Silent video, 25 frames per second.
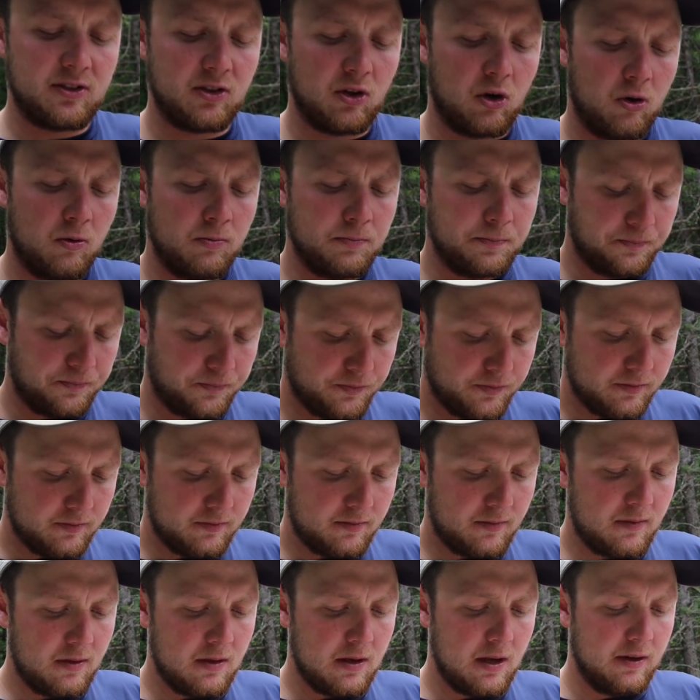soap.
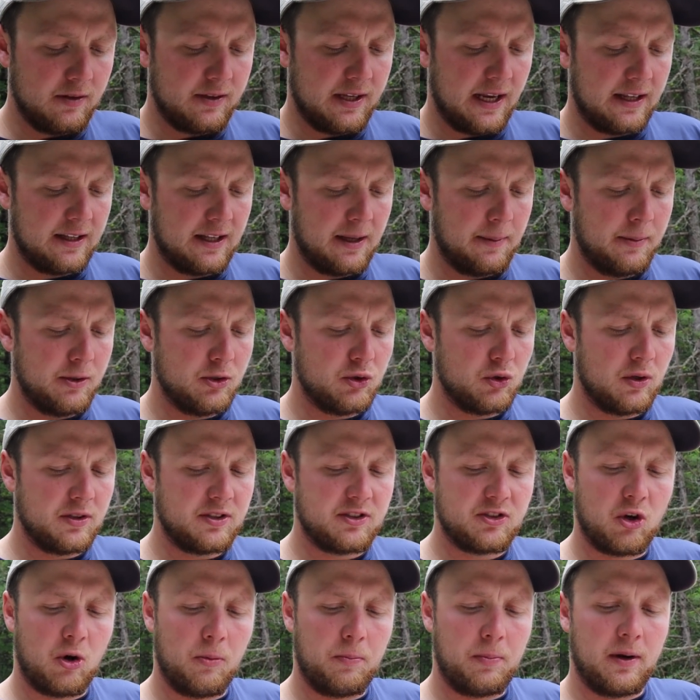I take lemon joy
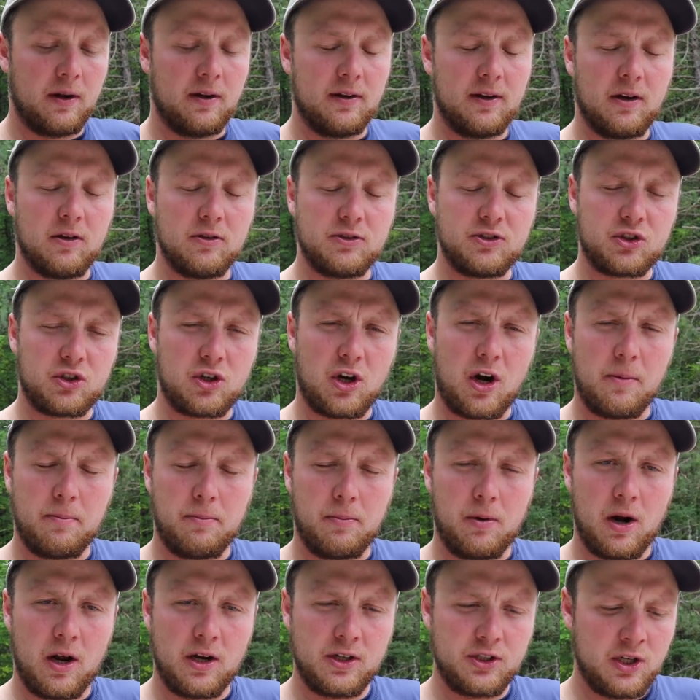soap and a little scrub
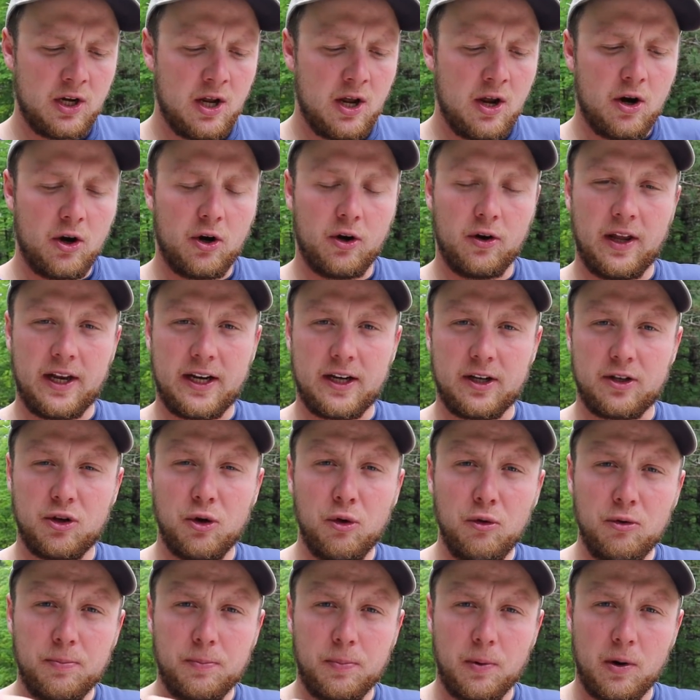brush, or like a
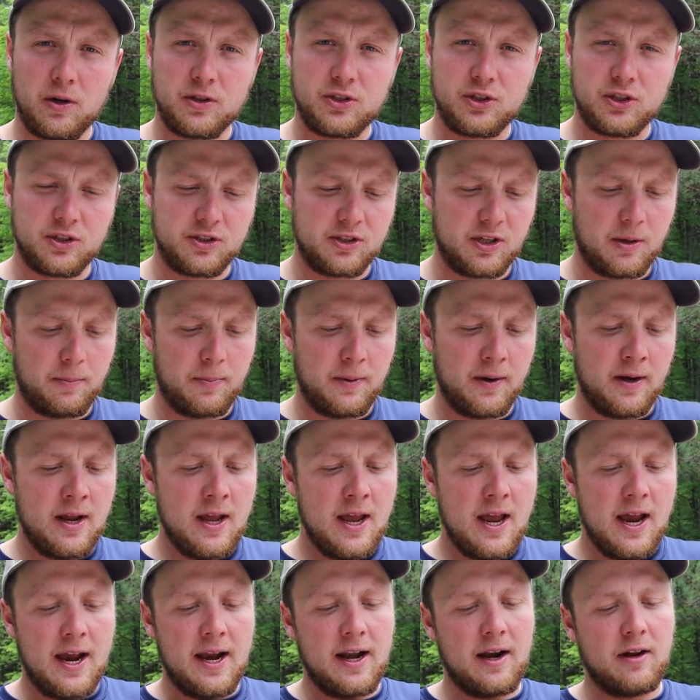toothbrush or something,
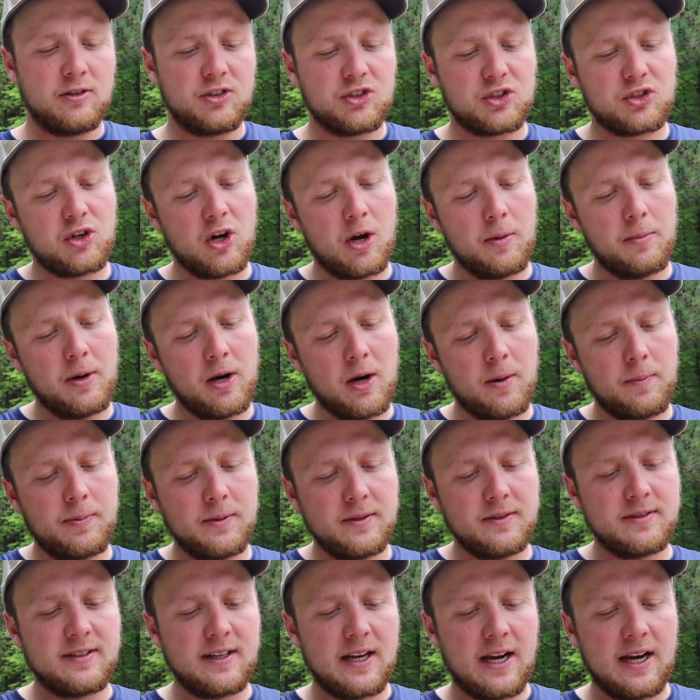and I'll scrub it up
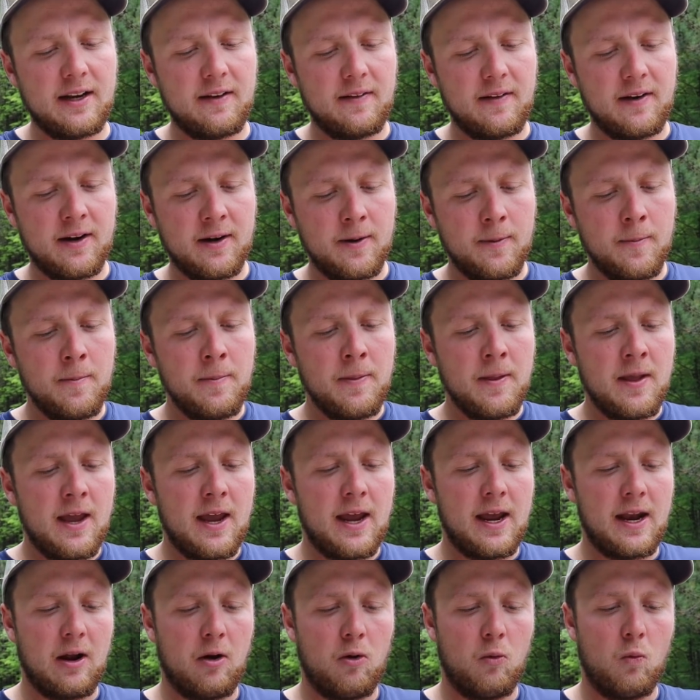inside there,
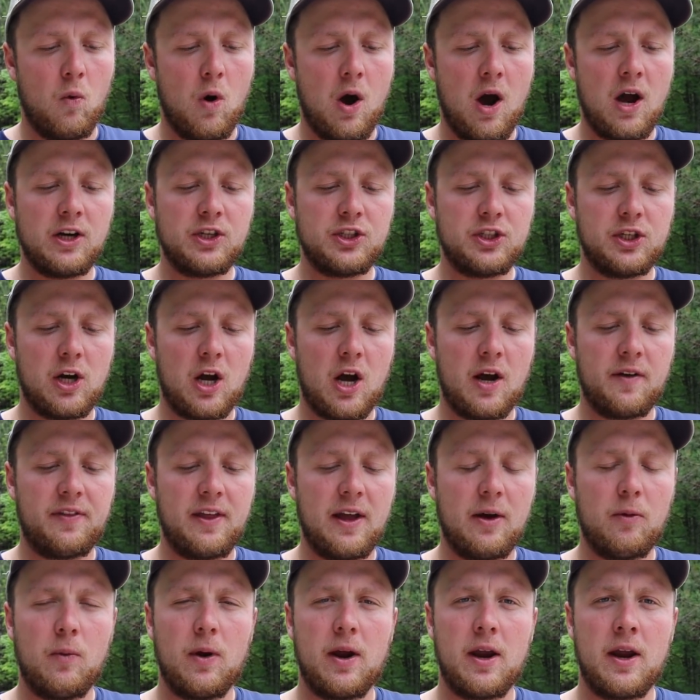and I'll wash it off.
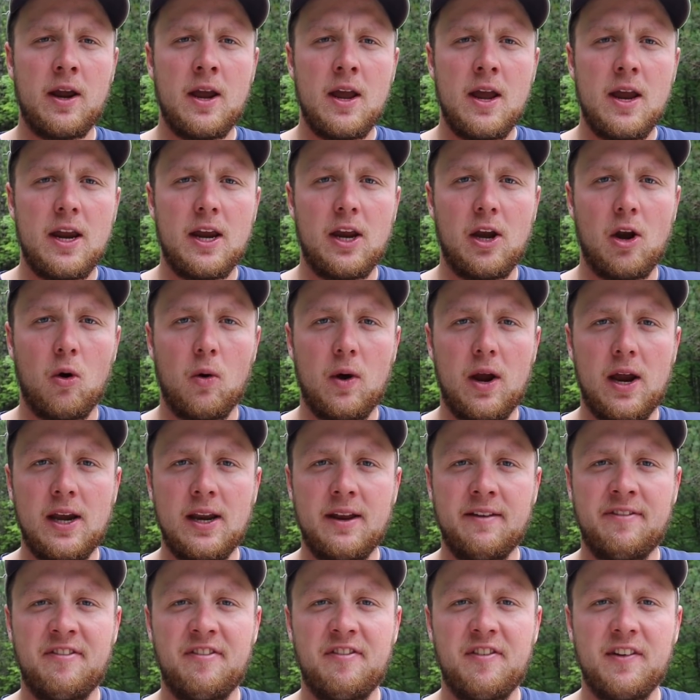That way, you know,
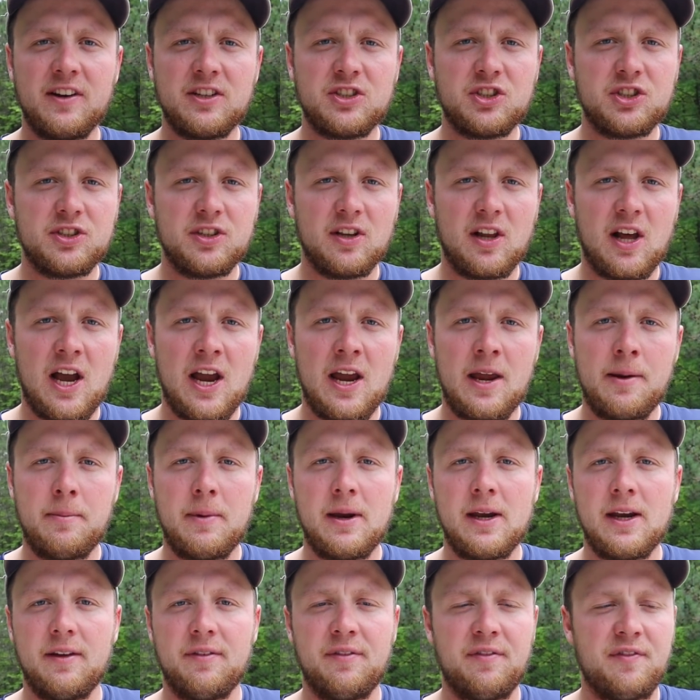any fish slime,
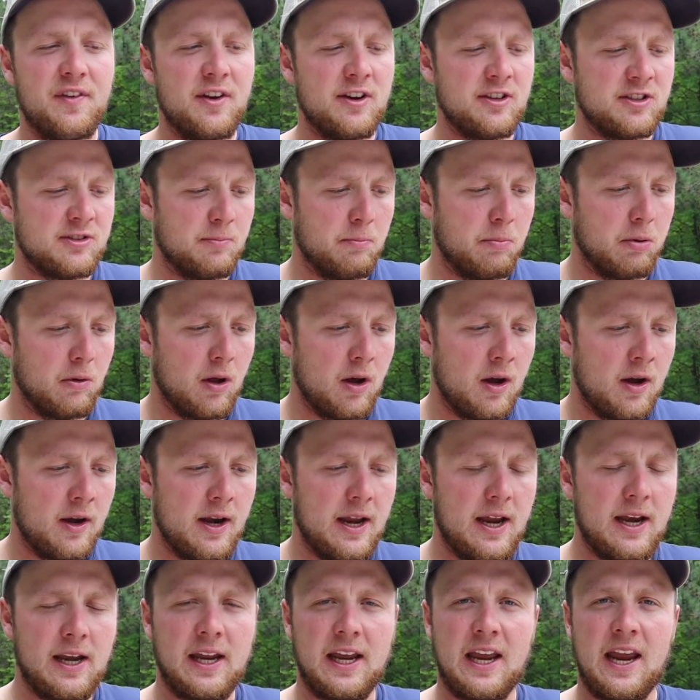any fish blood,
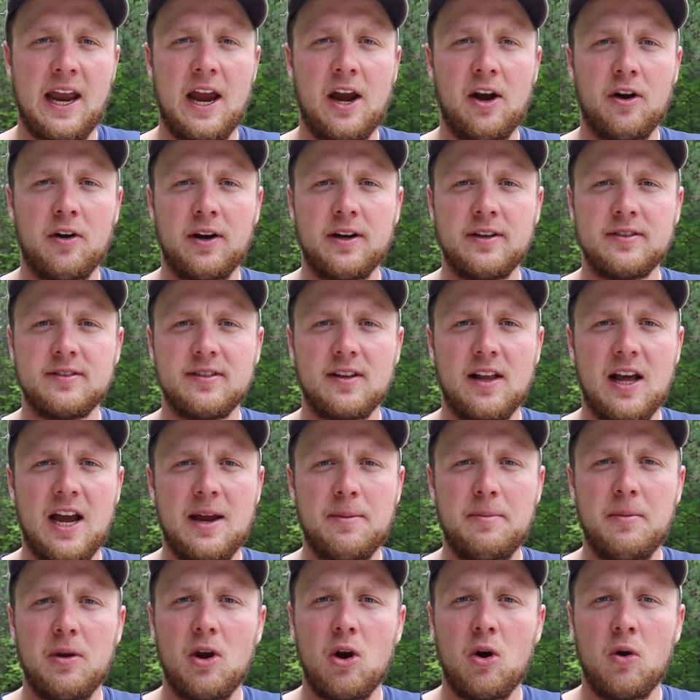any herring
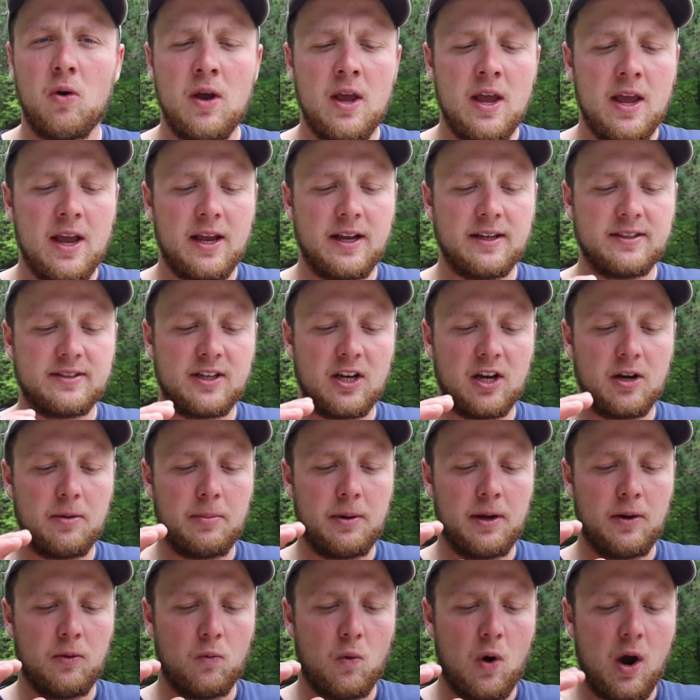slime, you know, is going to
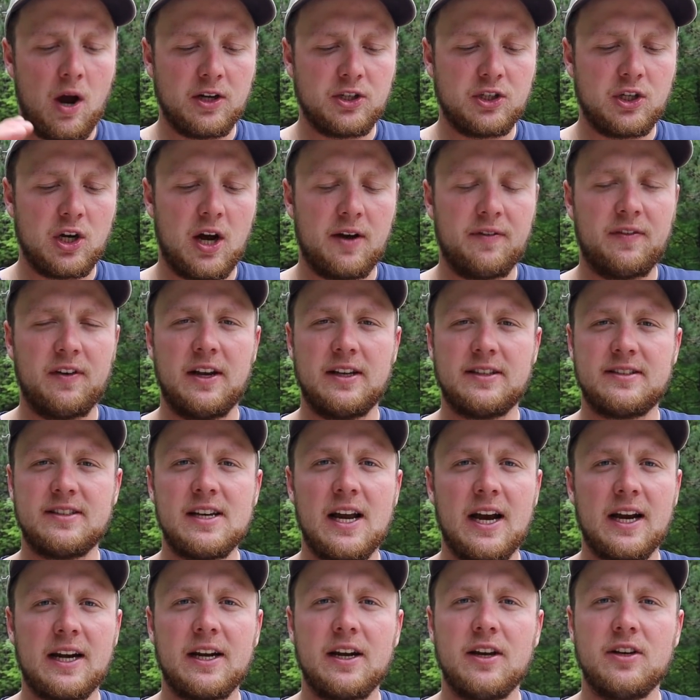be washed off, and it's
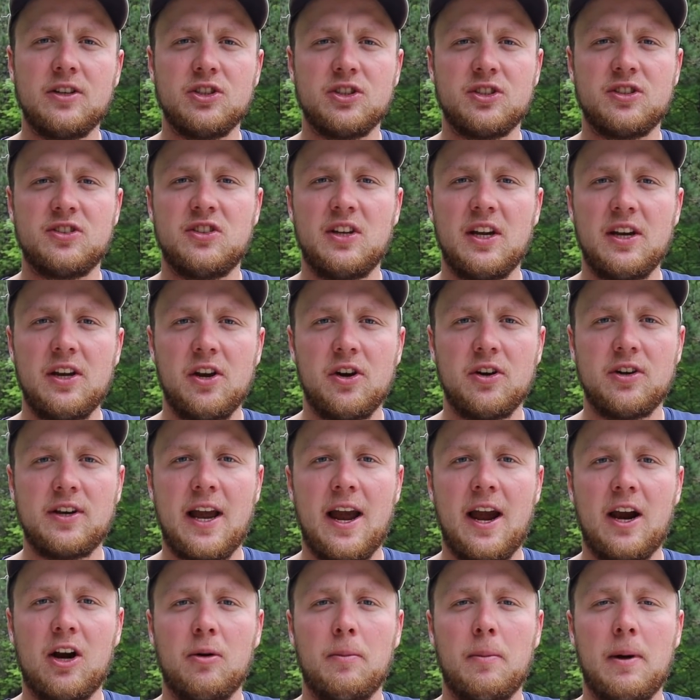not going to just sit in your
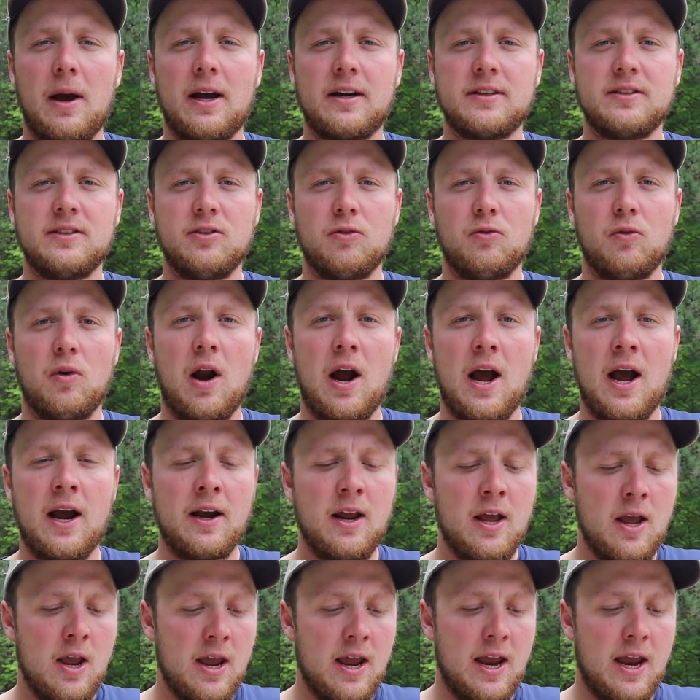tackle box and rot.